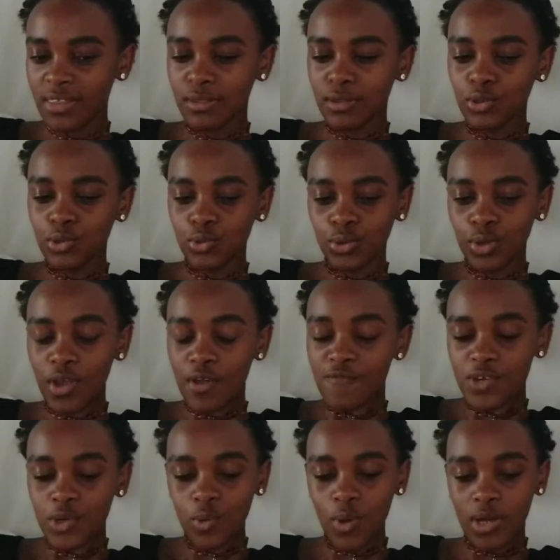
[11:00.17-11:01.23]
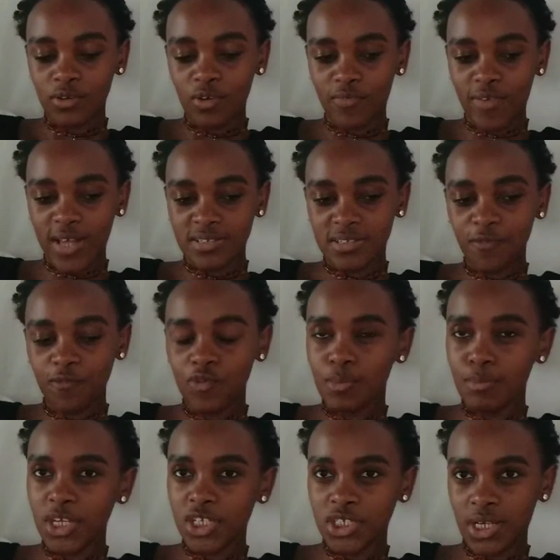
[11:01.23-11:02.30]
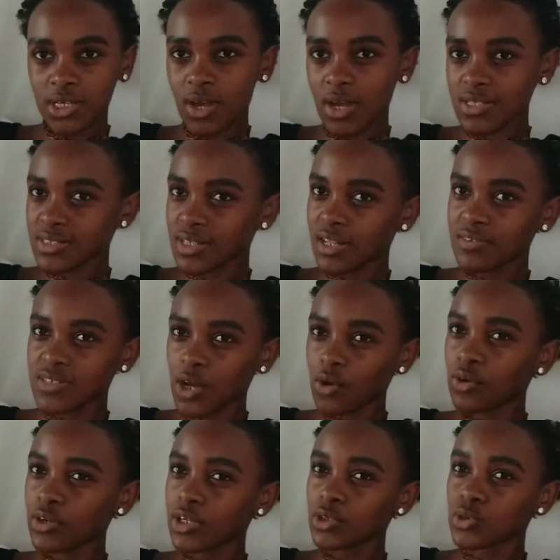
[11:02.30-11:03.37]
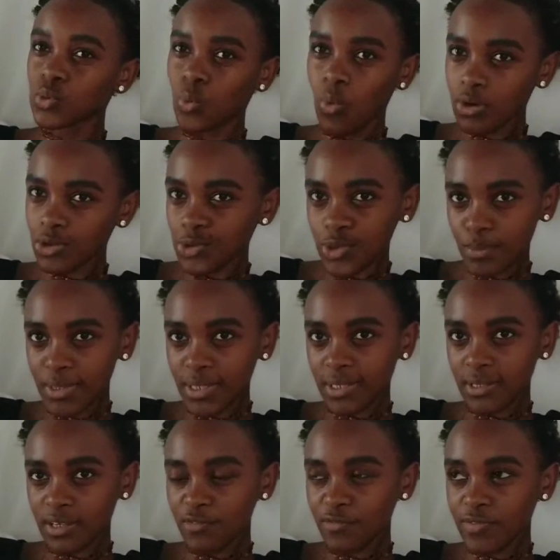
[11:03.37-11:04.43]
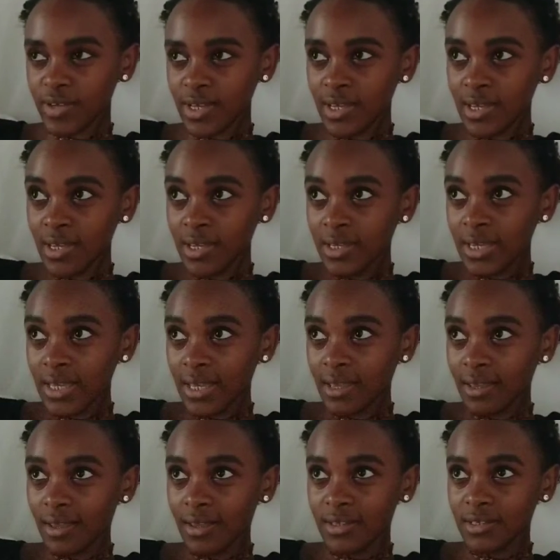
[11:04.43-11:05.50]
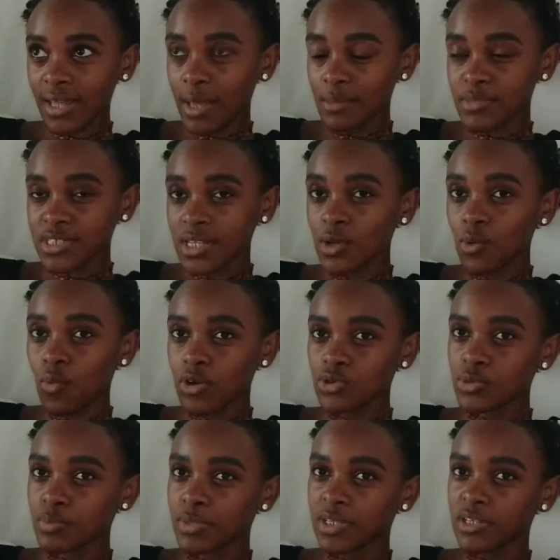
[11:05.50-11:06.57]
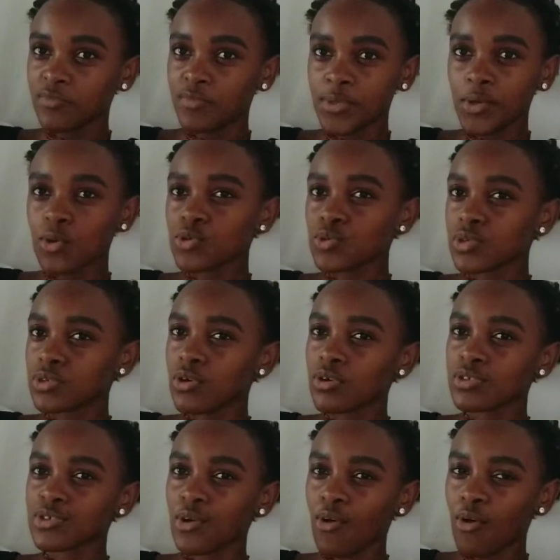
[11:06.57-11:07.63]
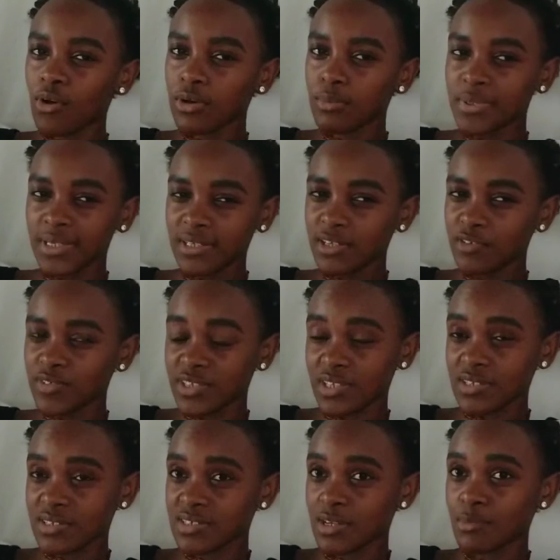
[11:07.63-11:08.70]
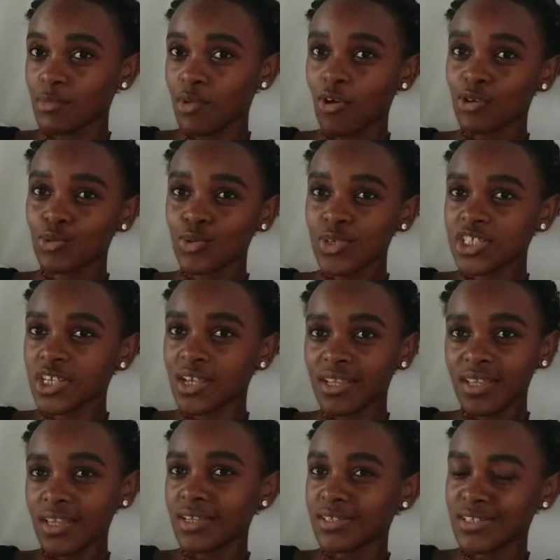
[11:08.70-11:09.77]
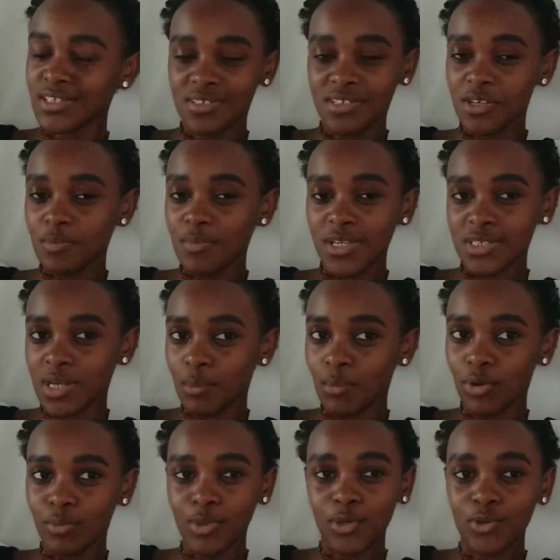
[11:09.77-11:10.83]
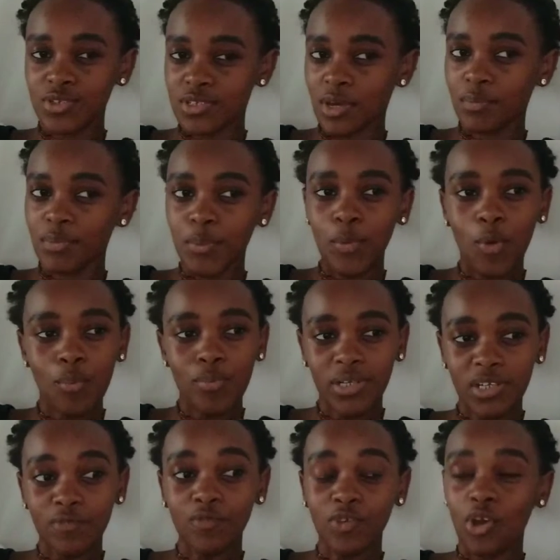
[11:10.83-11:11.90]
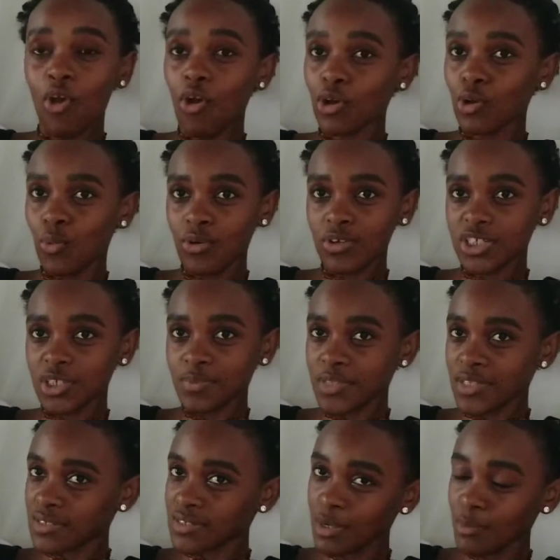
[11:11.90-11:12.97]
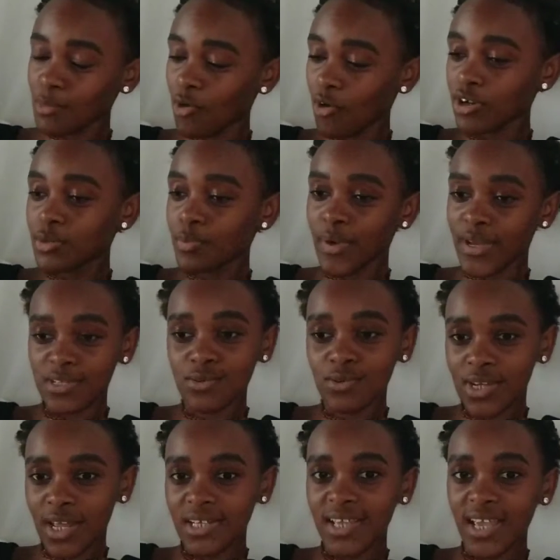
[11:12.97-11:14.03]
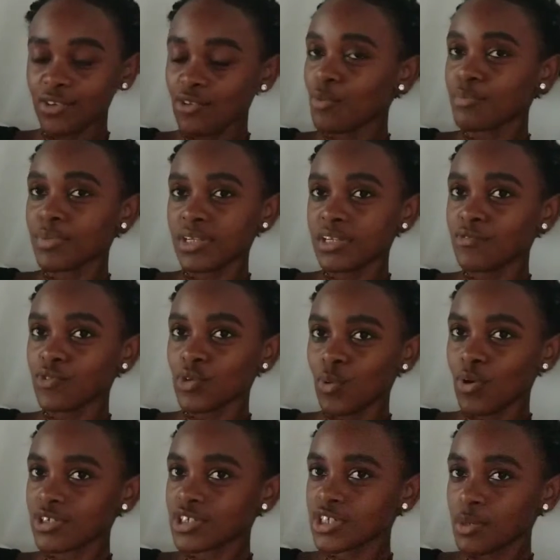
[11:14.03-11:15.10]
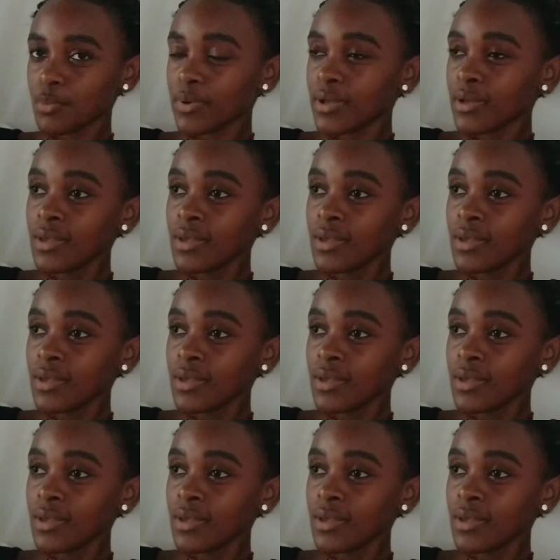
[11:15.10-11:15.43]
I think every one of us, if we measured ourselves according to what we believe, and I'm saying what we believe because we don't all believe in the same God, which again is debatable because the people believe we all worship the same God. Personally, I don't believe we worship